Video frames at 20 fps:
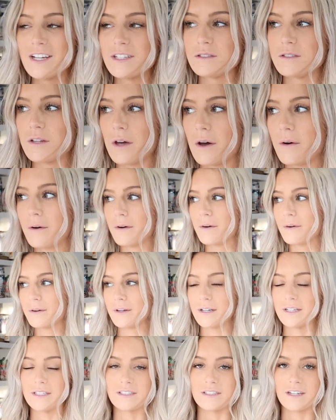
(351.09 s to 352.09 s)

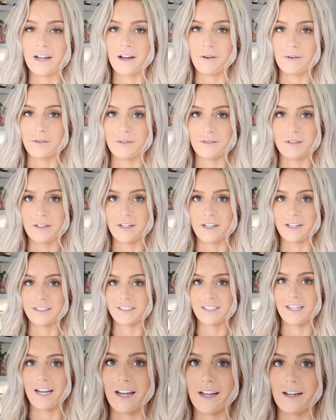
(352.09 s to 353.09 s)
so it's now the
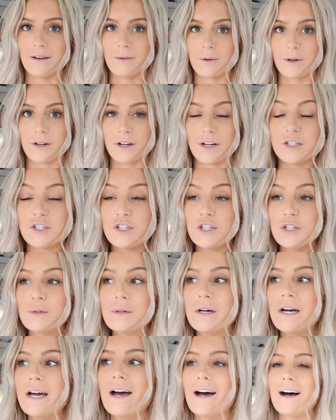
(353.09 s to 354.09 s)
next day and we're gonna
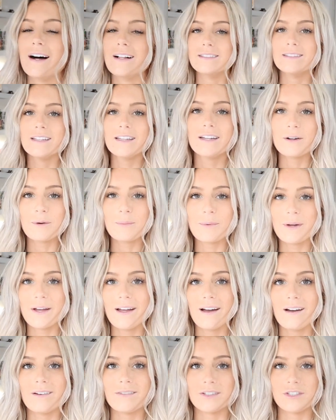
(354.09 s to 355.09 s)
do a little bit
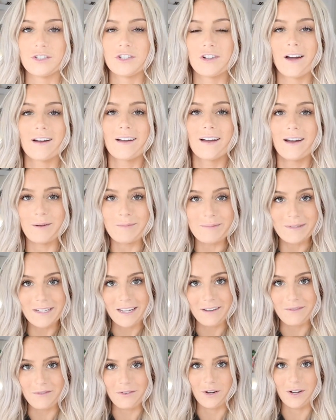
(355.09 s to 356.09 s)
of a truck
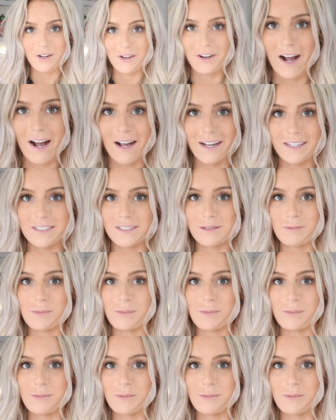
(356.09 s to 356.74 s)
update for you guys